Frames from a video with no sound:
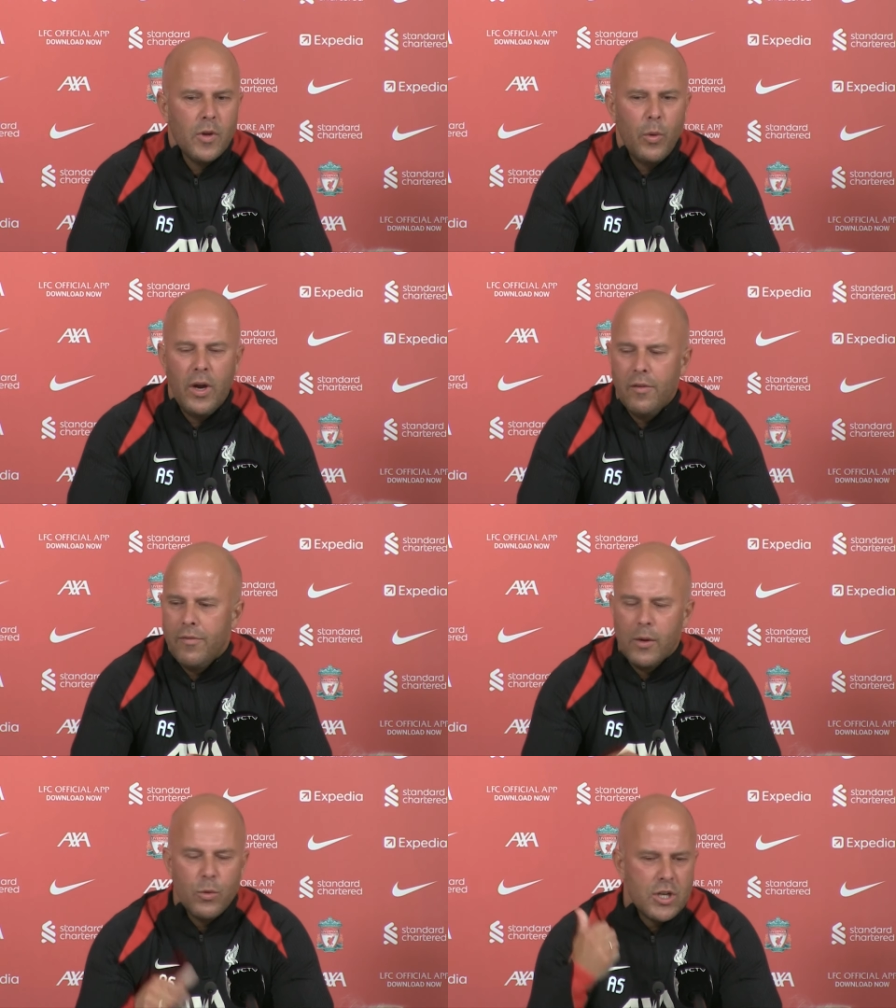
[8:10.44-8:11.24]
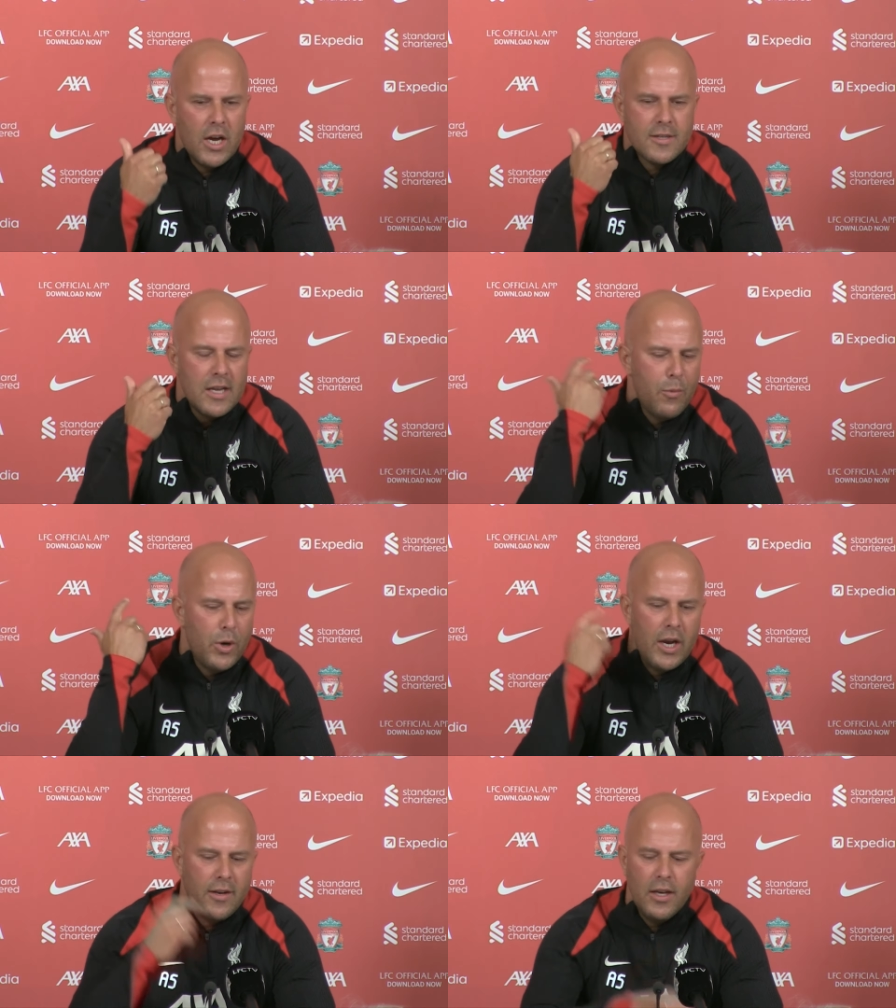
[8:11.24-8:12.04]
I think it was last time
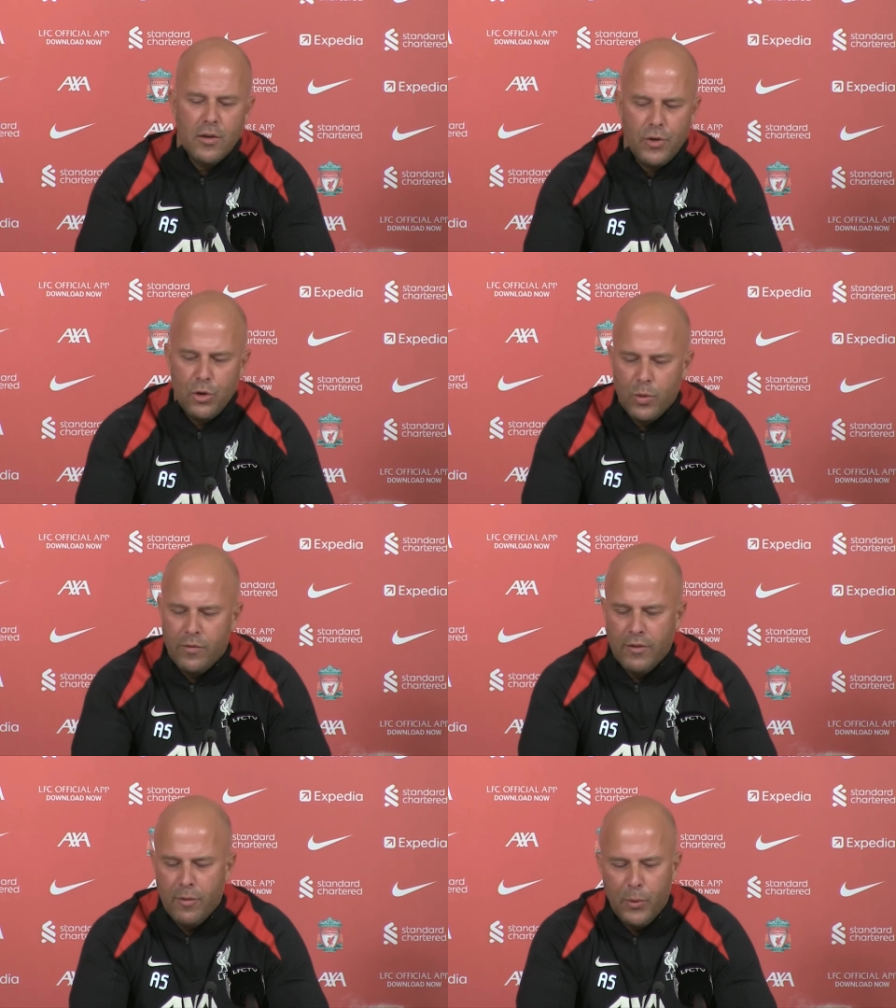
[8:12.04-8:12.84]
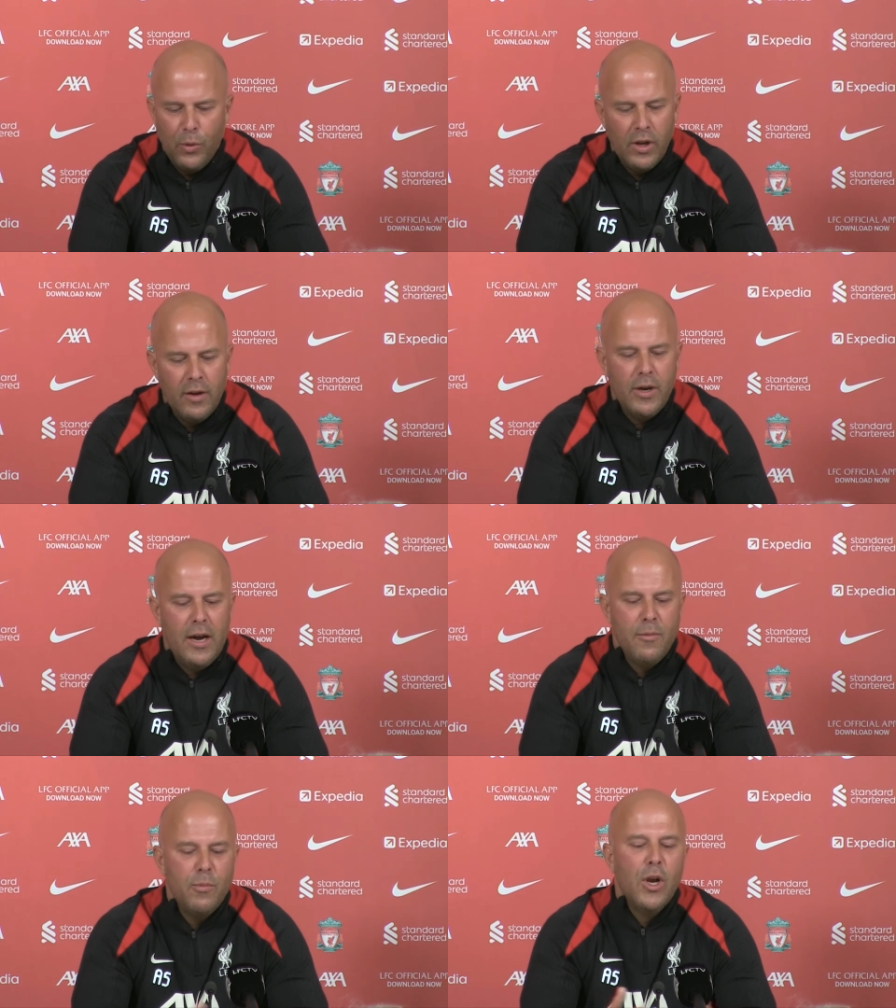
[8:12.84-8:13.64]
when I had the interviews with Liverpool. I,
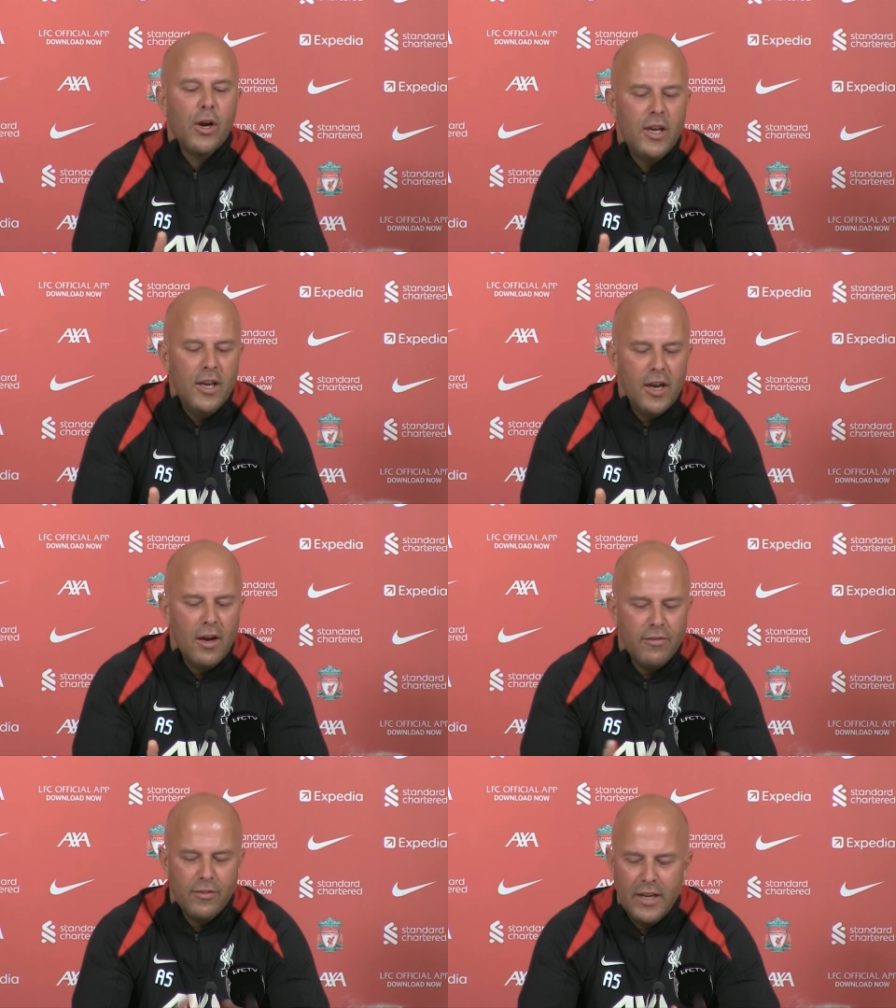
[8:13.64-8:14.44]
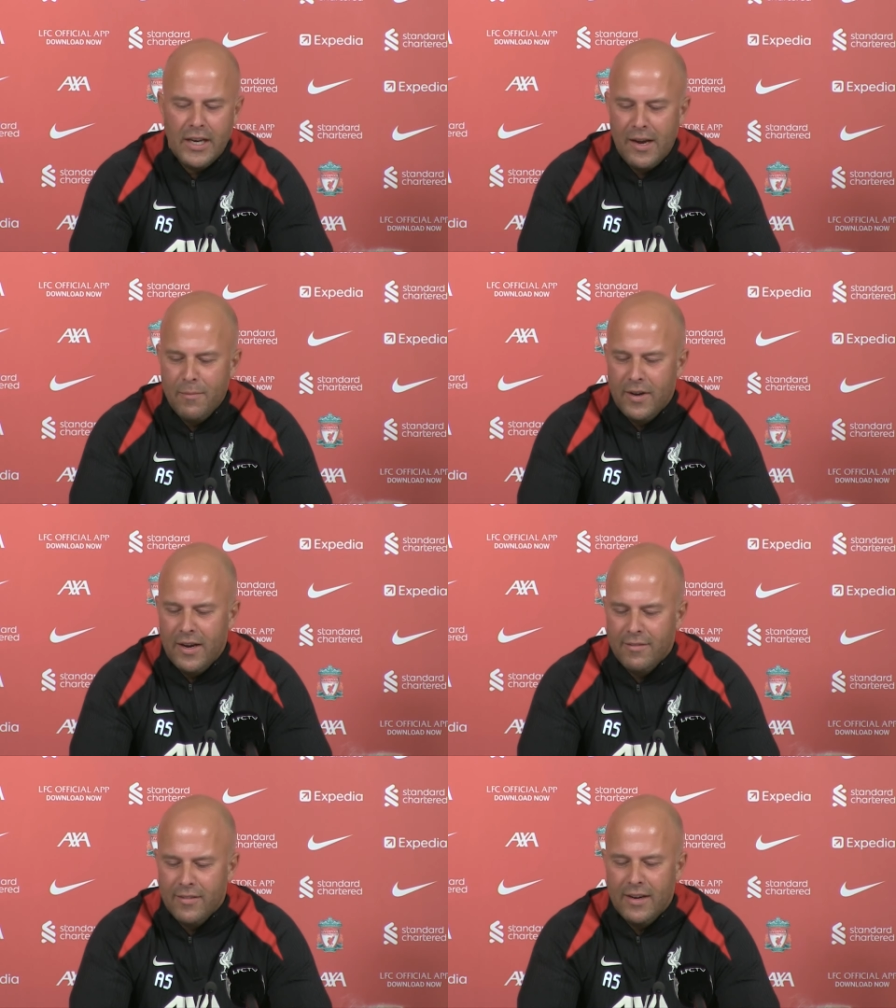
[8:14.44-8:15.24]
am lucky enough that I,
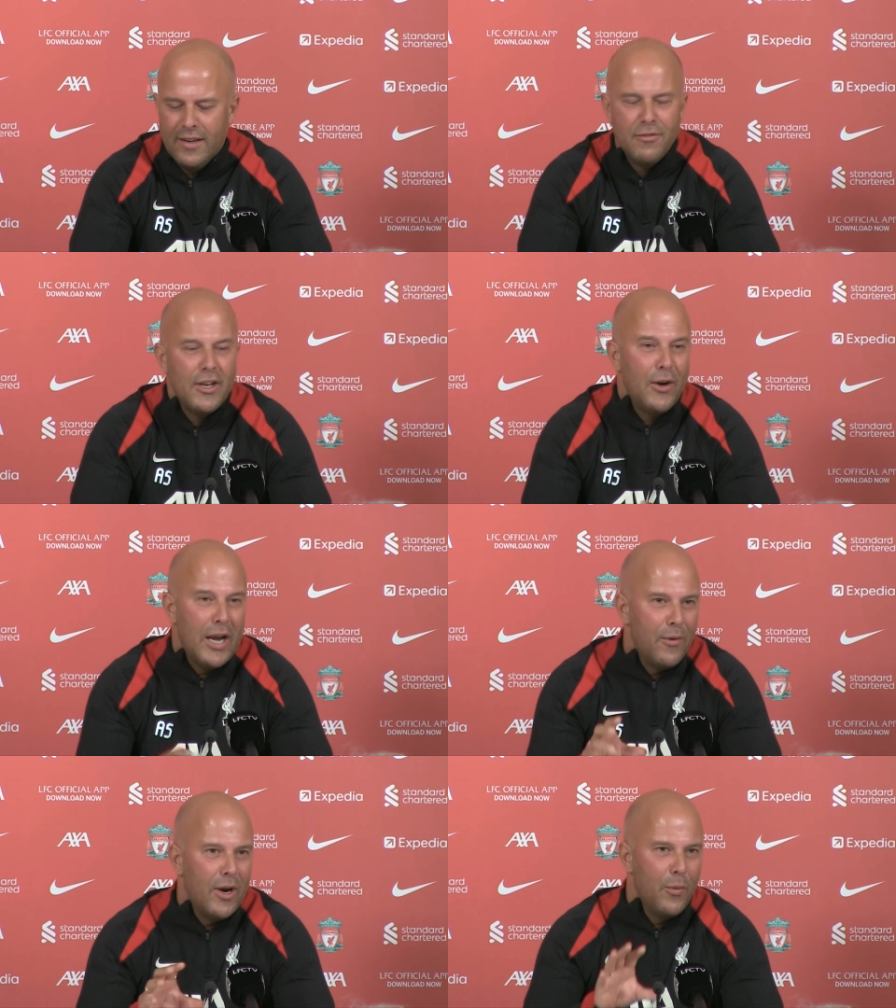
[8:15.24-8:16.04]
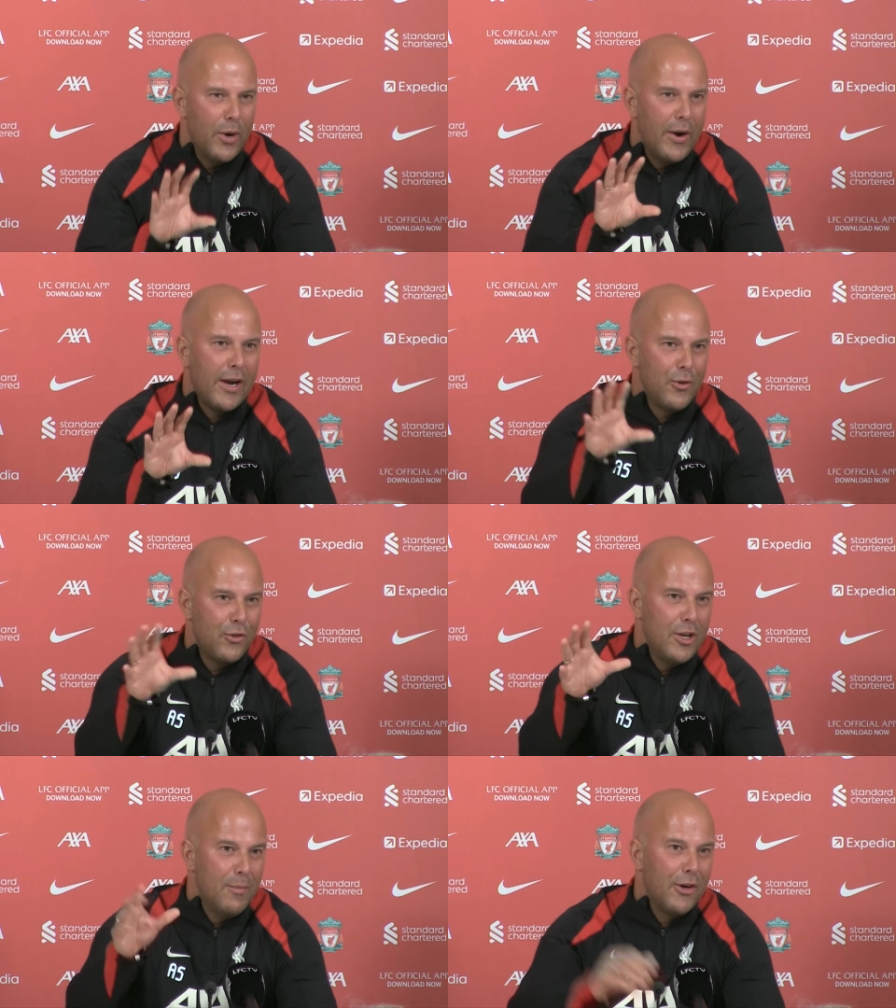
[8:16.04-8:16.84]
I've, i lived in an era where I could
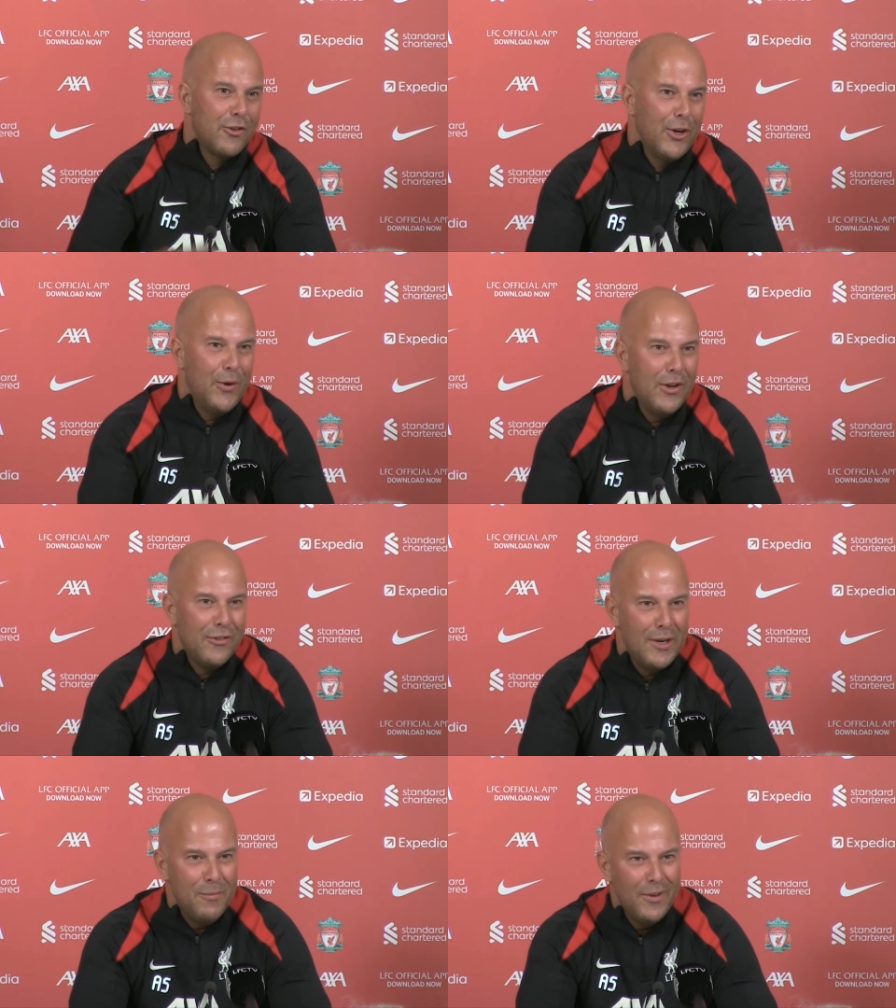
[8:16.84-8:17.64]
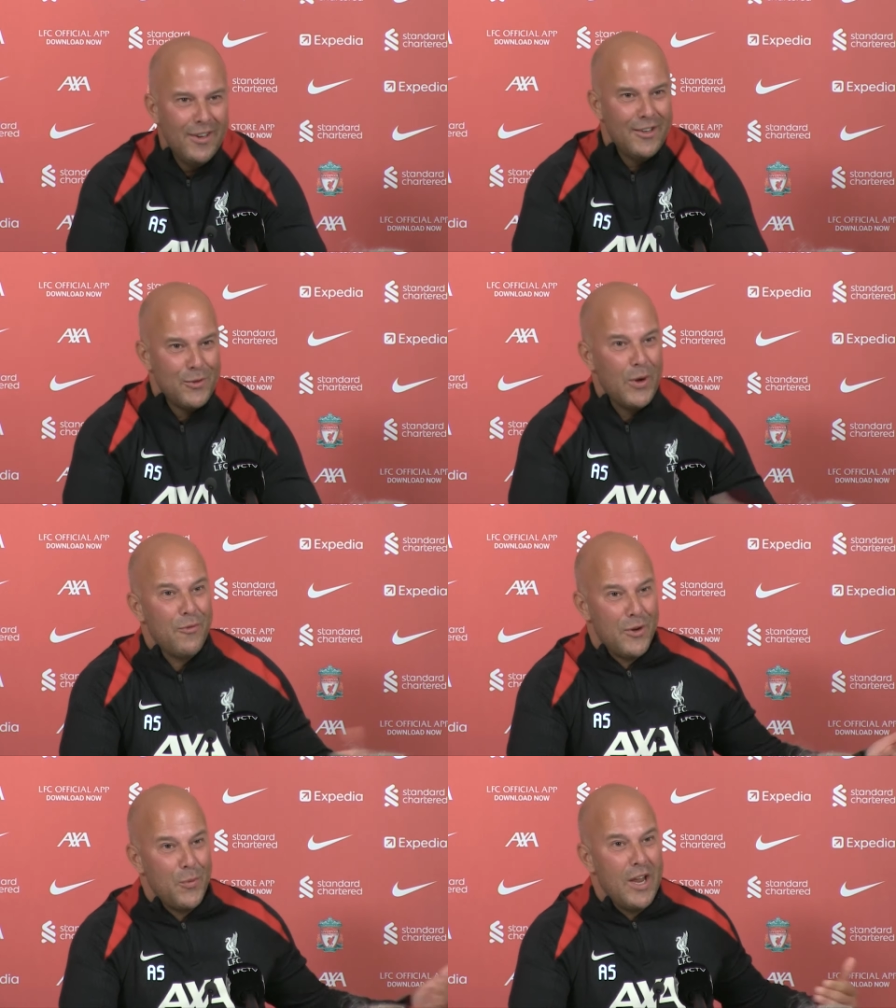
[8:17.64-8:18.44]
see the Barcelona team. It's one
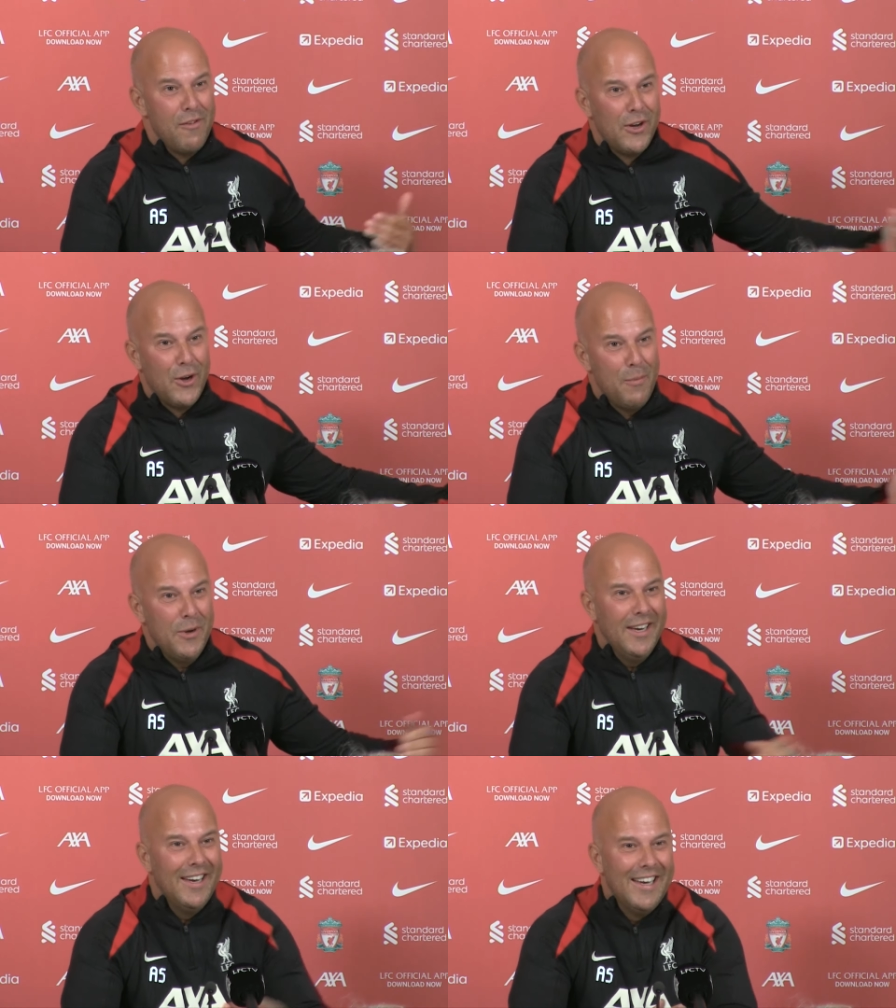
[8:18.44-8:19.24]
thing we have in common.